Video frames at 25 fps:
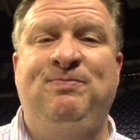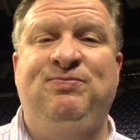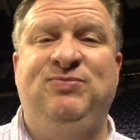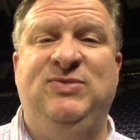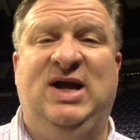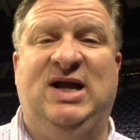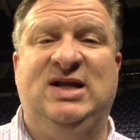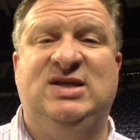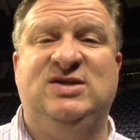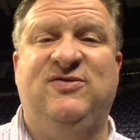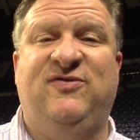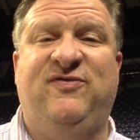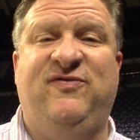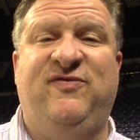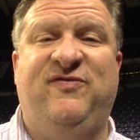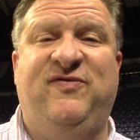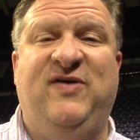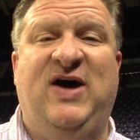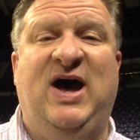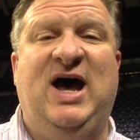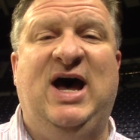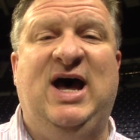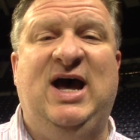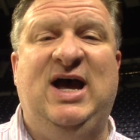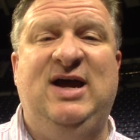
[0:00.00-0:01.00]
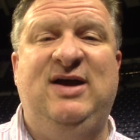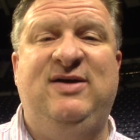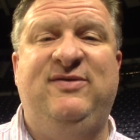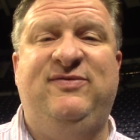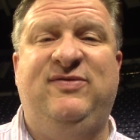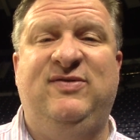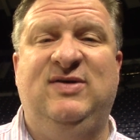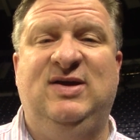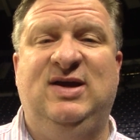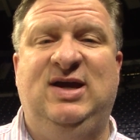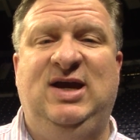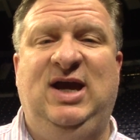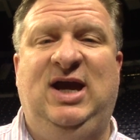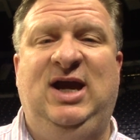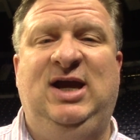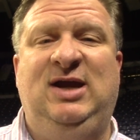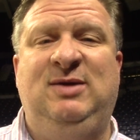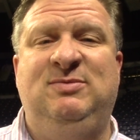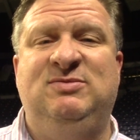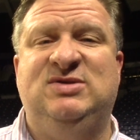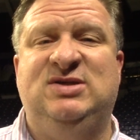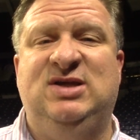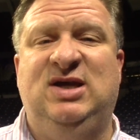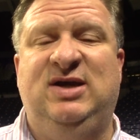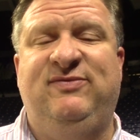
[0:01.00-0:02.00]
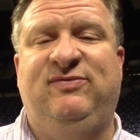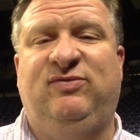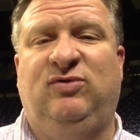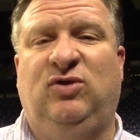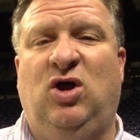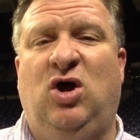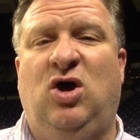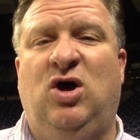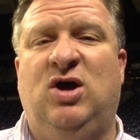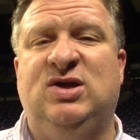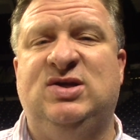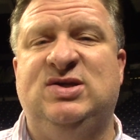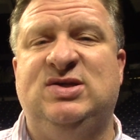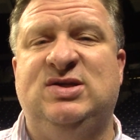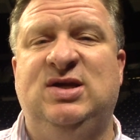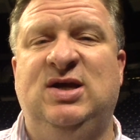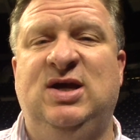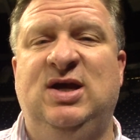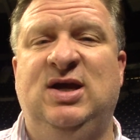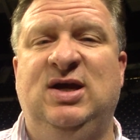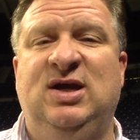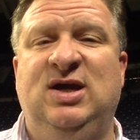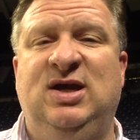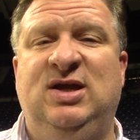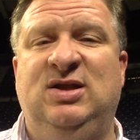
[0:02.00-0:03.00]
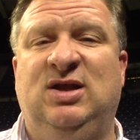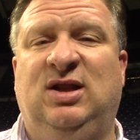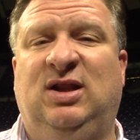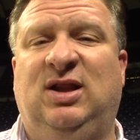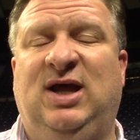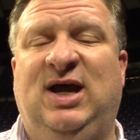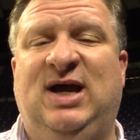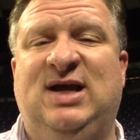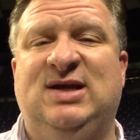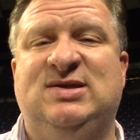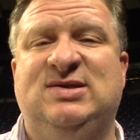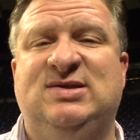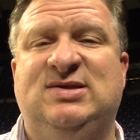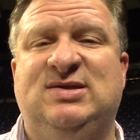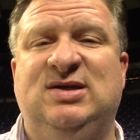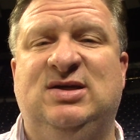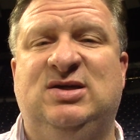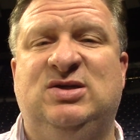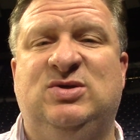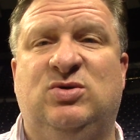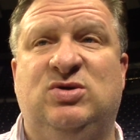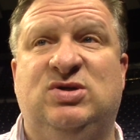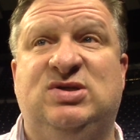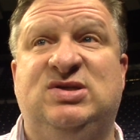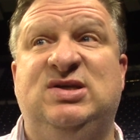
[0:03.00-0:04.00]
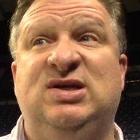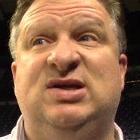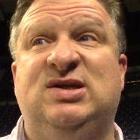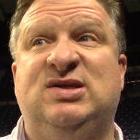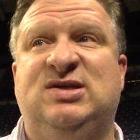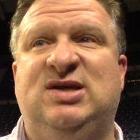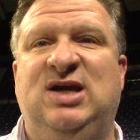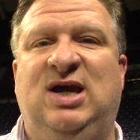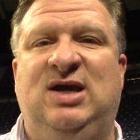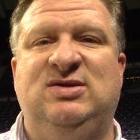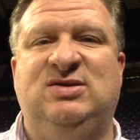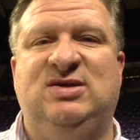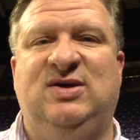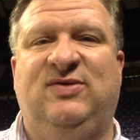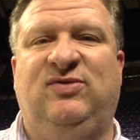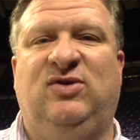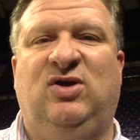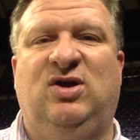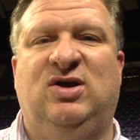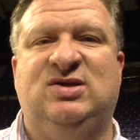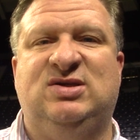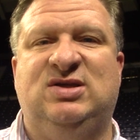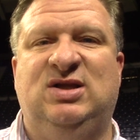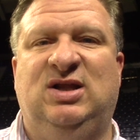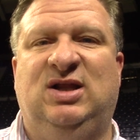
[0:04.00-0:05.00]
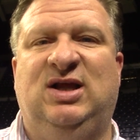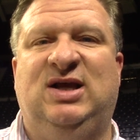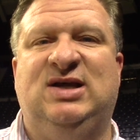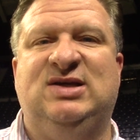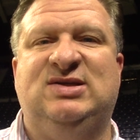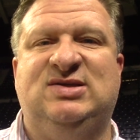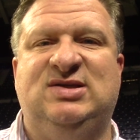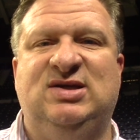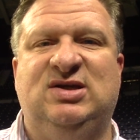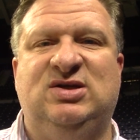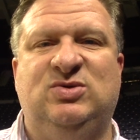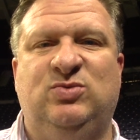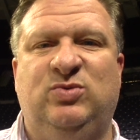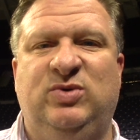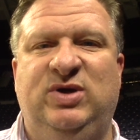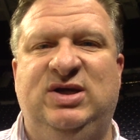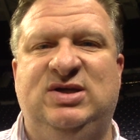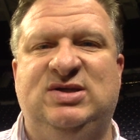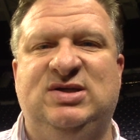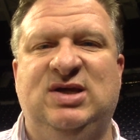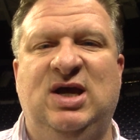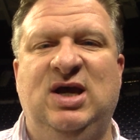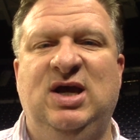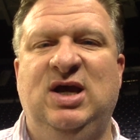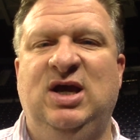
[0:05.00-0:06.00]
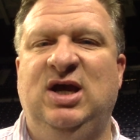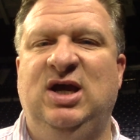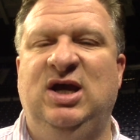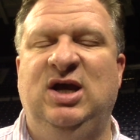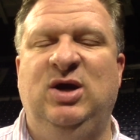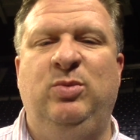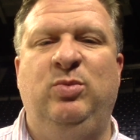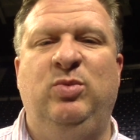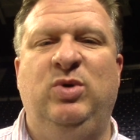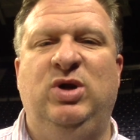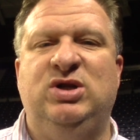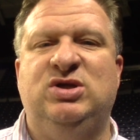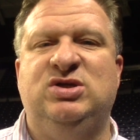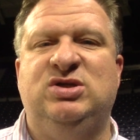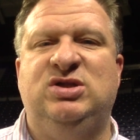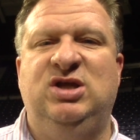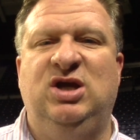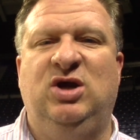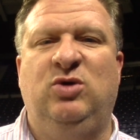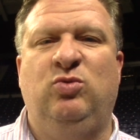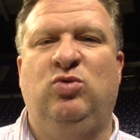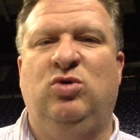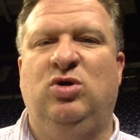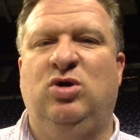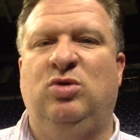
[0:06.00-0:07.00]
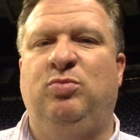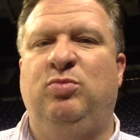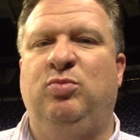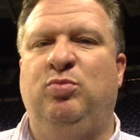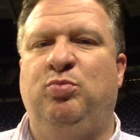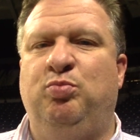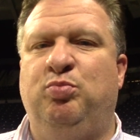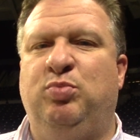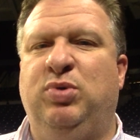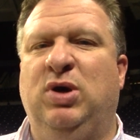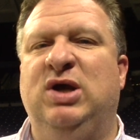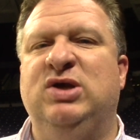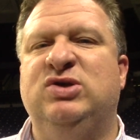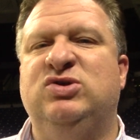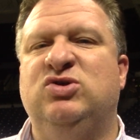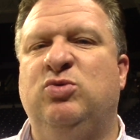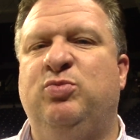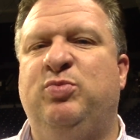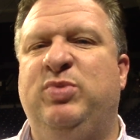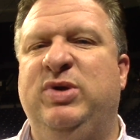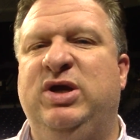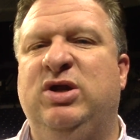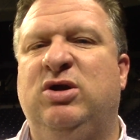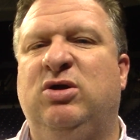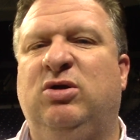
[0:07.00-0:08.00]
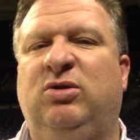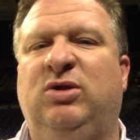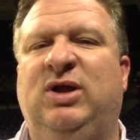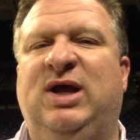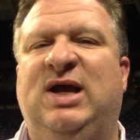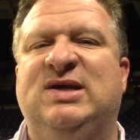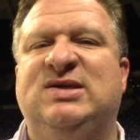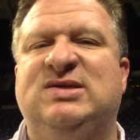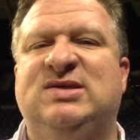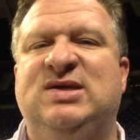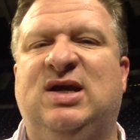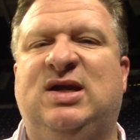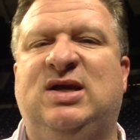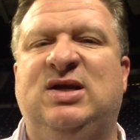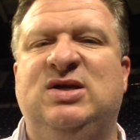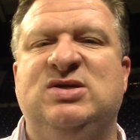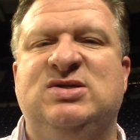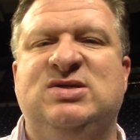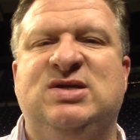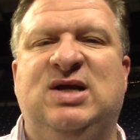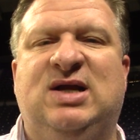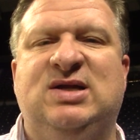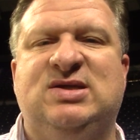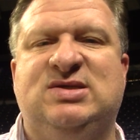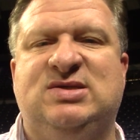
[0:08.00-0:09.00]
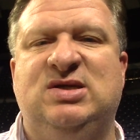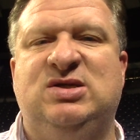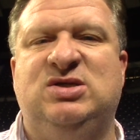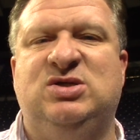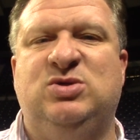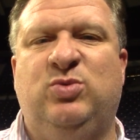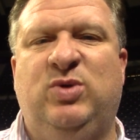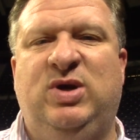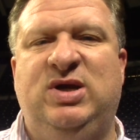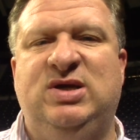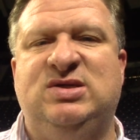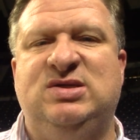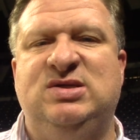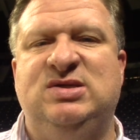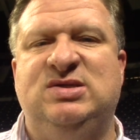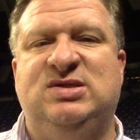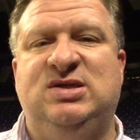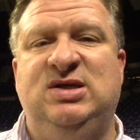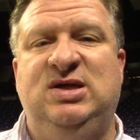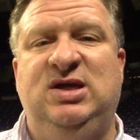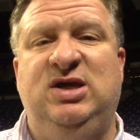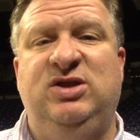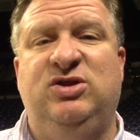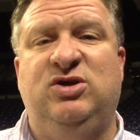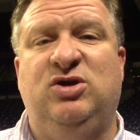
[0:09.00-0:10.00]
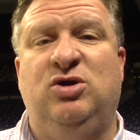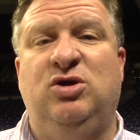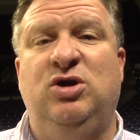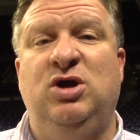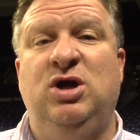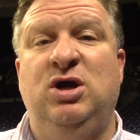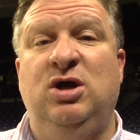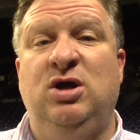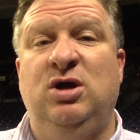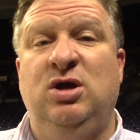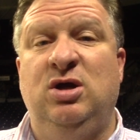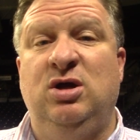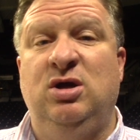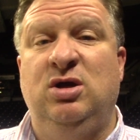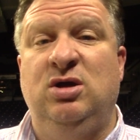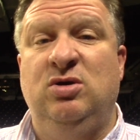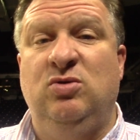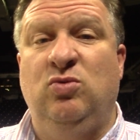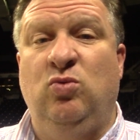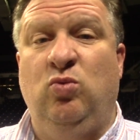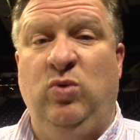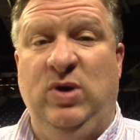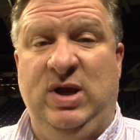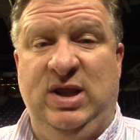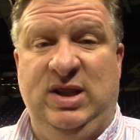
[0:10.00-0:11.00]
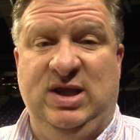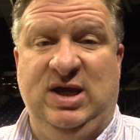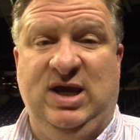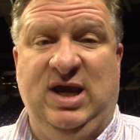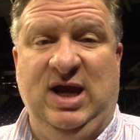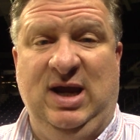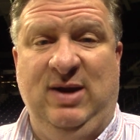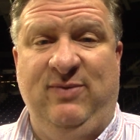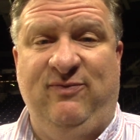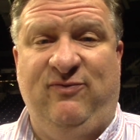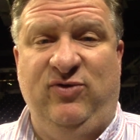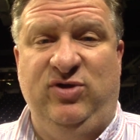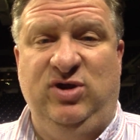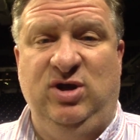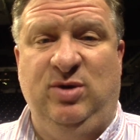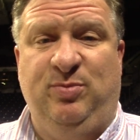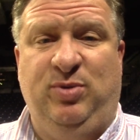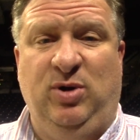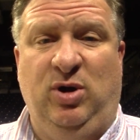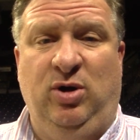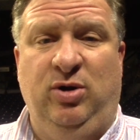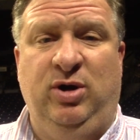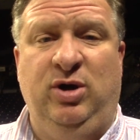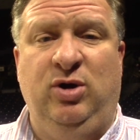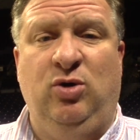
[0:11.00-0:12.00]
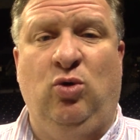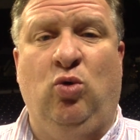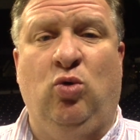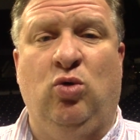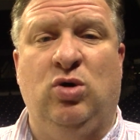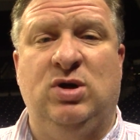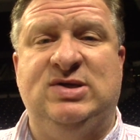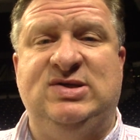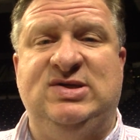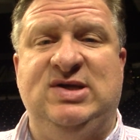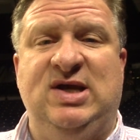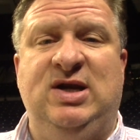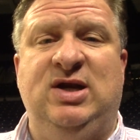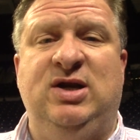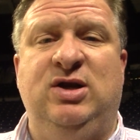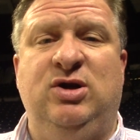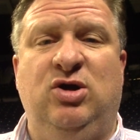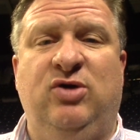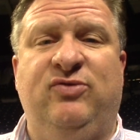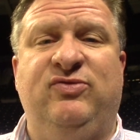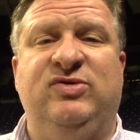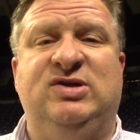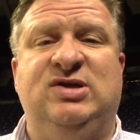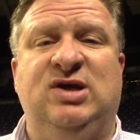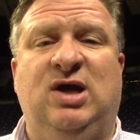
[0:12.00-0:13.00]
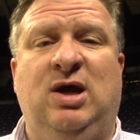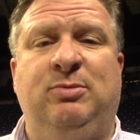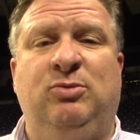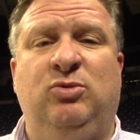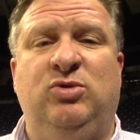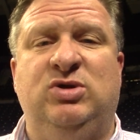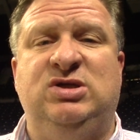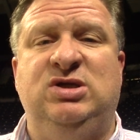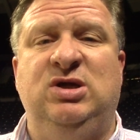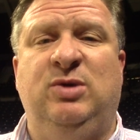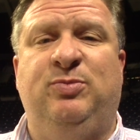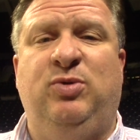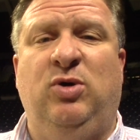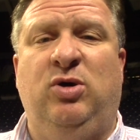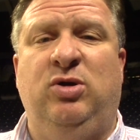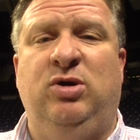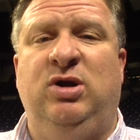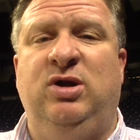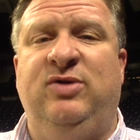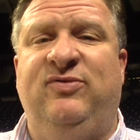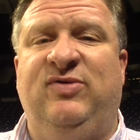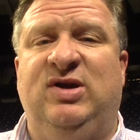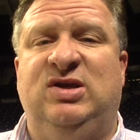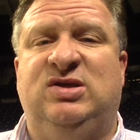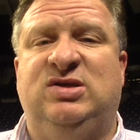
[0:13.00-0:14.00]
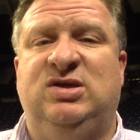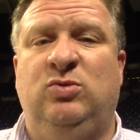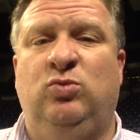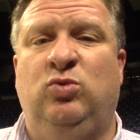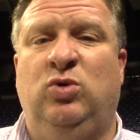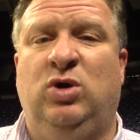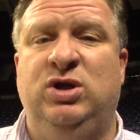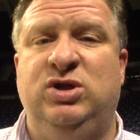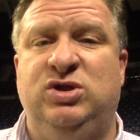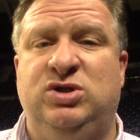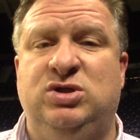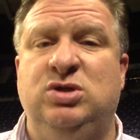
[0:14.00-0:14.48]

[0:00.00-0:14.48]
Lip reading: That's five games they've lost in the last six, or six games they've lost in the last 6 weeks, in which there were buzzer beater, last second shot situations to either win the game for the opponent or send it in overtime, which the opponent eventually won.